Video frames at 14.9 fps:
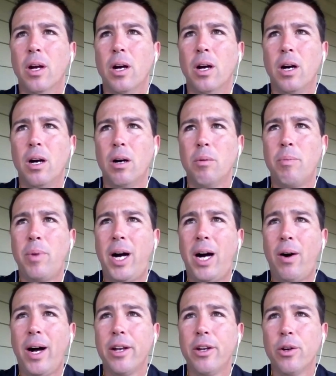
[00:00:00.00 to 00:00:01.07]
how
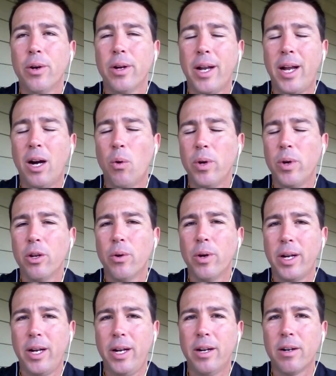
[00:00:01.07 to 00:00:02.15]
I do it and how we do it
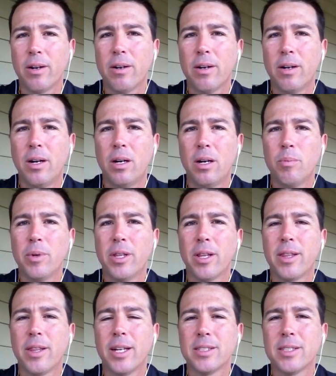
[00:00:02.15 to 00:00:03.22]
here and the
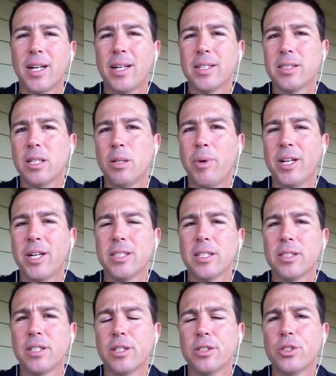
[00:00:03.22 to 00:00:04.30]
things that I see my
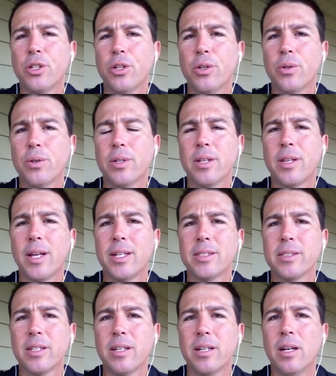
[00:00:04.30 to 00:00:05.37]
assistants do and the things
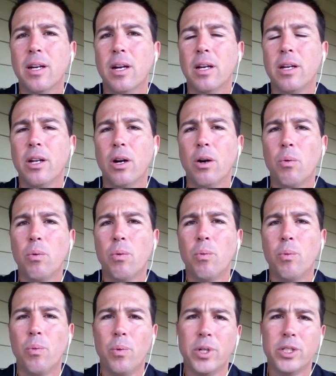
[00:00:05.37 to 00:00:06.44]
that, you know,
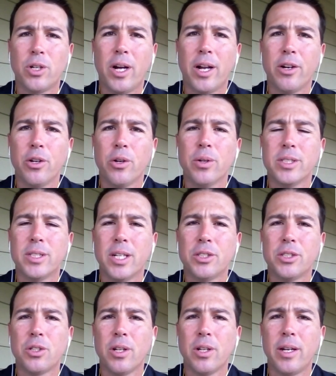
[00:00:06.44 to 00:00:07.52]
we try to do
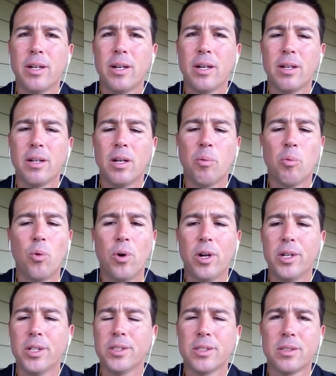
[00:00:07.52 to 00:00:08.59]
intentionally. Number one
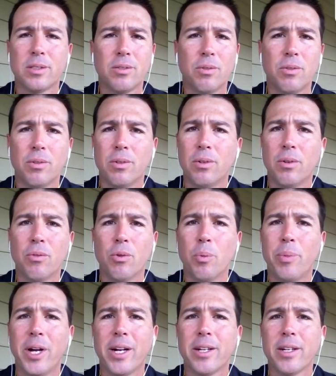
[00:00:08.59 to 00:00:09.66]
is
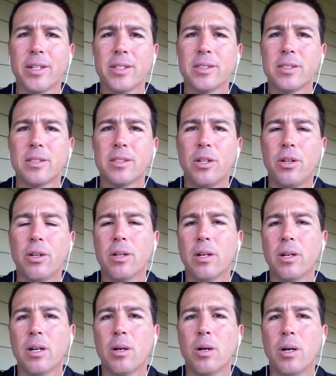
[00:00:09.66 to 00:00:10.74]
Rebecca is
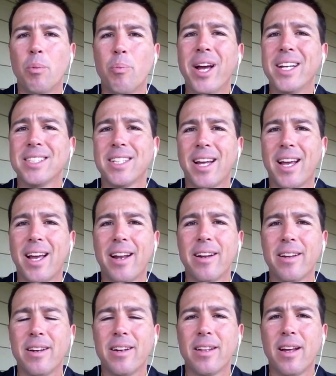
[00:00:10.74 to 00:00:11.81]
amazing at it.
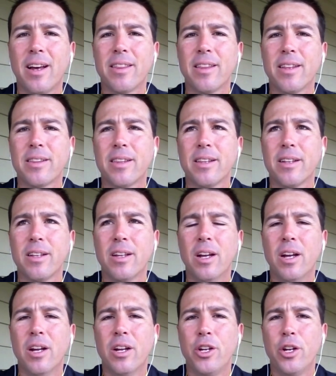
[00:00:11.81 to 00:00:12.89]
I think that,
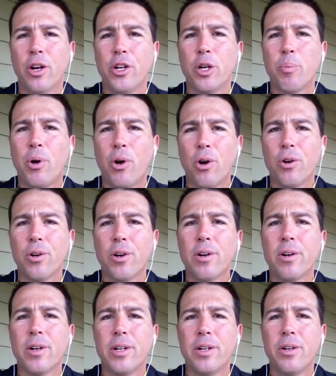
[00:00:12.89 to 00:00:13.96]
you know, your partner
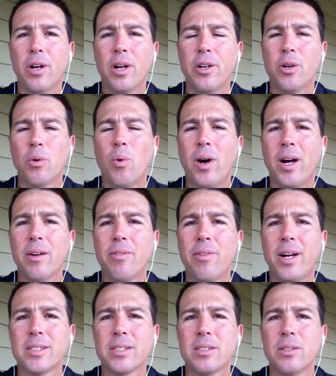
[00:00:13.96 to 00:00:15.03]
and your wife
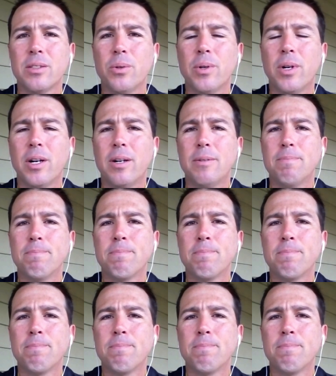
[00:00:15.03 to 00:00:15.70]
has to